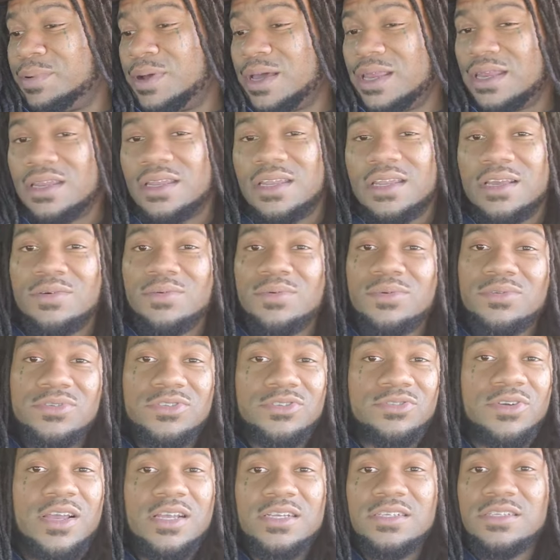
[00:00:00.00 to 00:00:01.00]
butt, that nigga won't
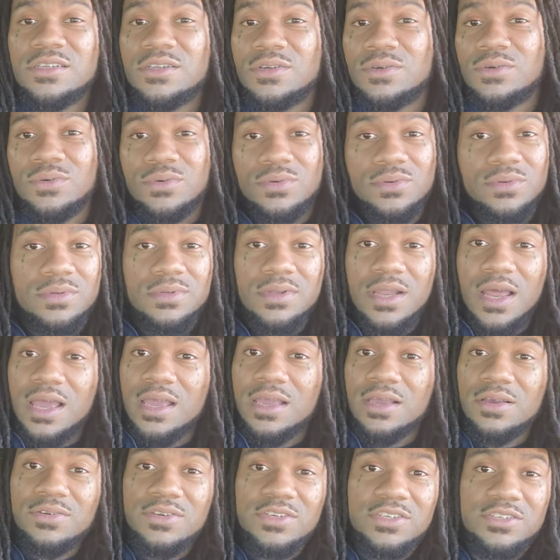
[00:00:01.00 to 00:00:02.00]
stretch, dude.
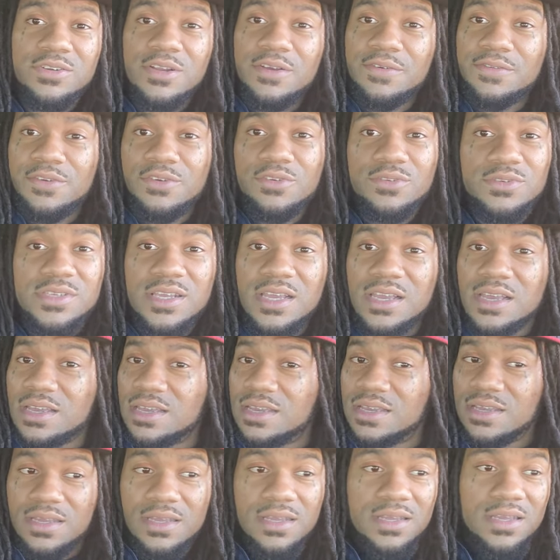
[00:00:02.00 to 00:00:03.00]
Like, on the strength of you
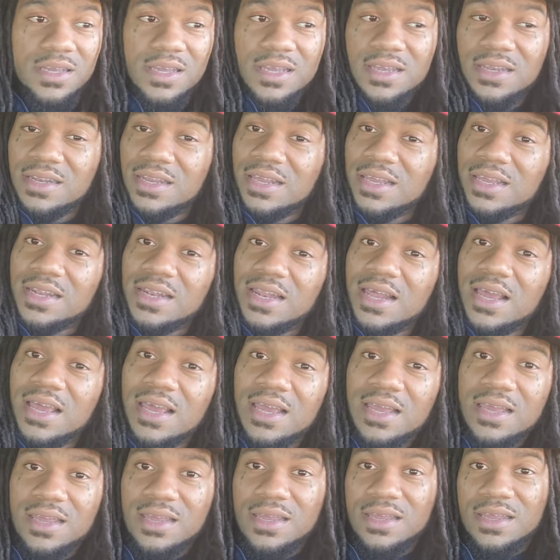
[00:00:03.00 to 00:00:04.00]
saying he did
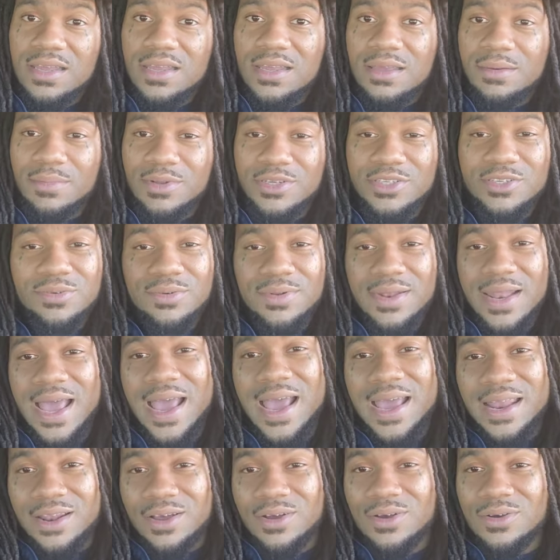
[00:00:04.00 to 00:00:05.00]
that. But you
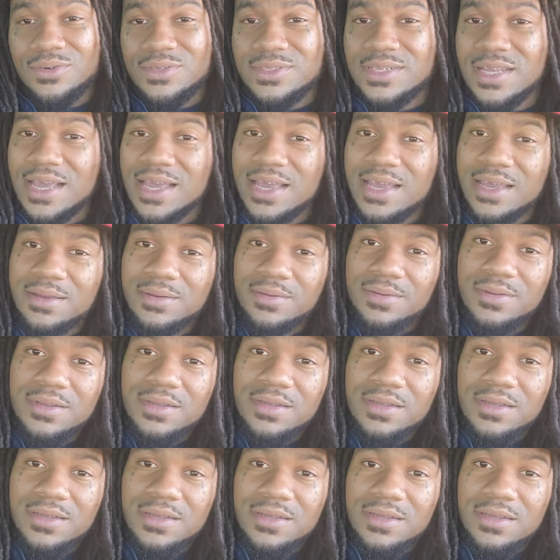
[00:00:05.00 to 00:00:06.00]
lying the whole time?
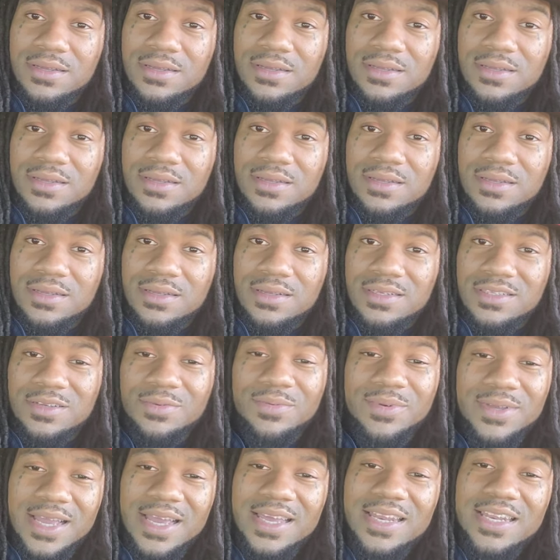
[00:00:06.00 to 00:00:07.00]

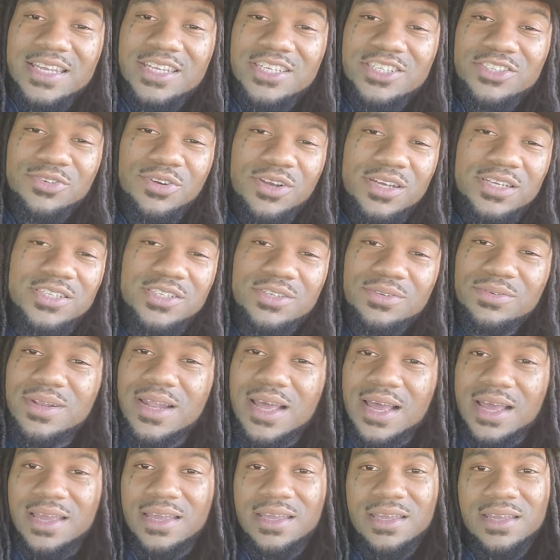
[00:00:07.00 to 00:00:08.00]
So we can't even trust you.
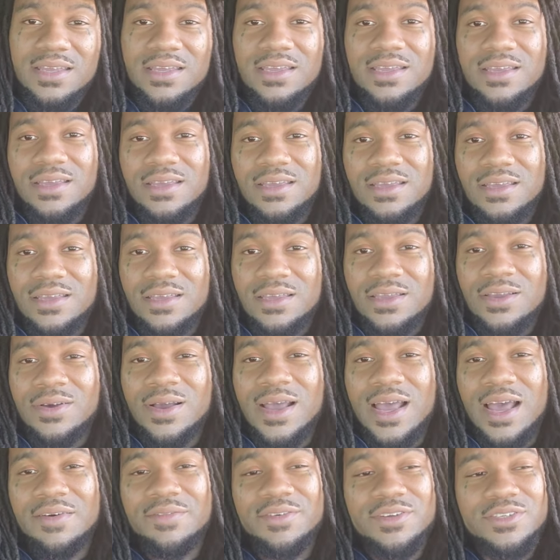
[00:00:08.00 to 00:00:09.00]
Like, you
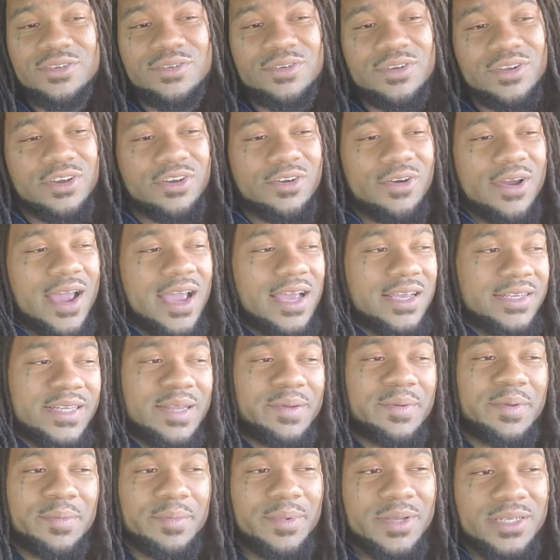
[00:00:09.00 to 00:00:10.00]
gonna have us on a crash
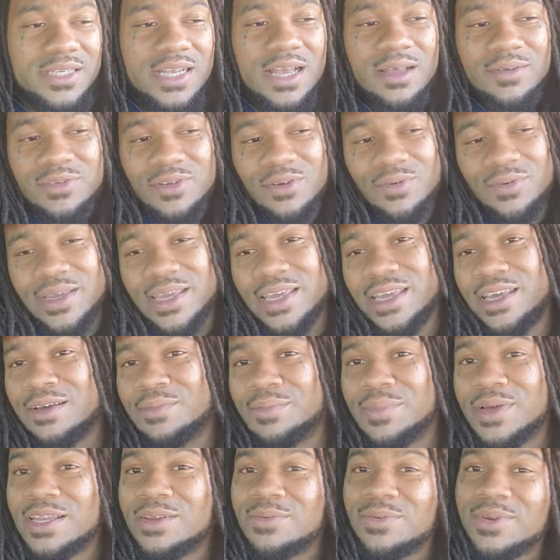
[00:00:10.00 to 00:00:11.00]
dummy mission. I was gonna
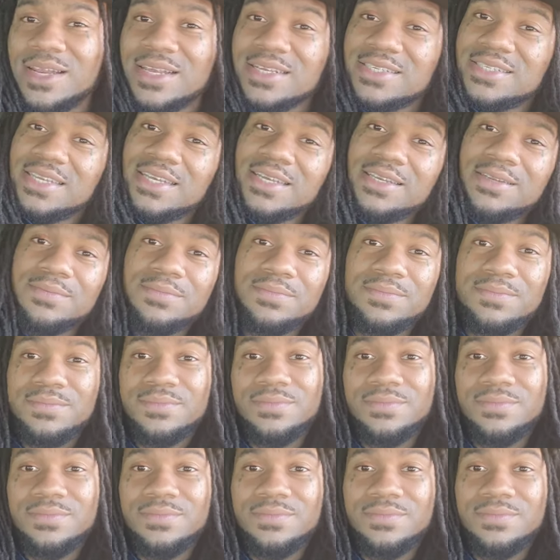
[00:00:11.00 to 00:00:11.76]
kill buddy when I seen him.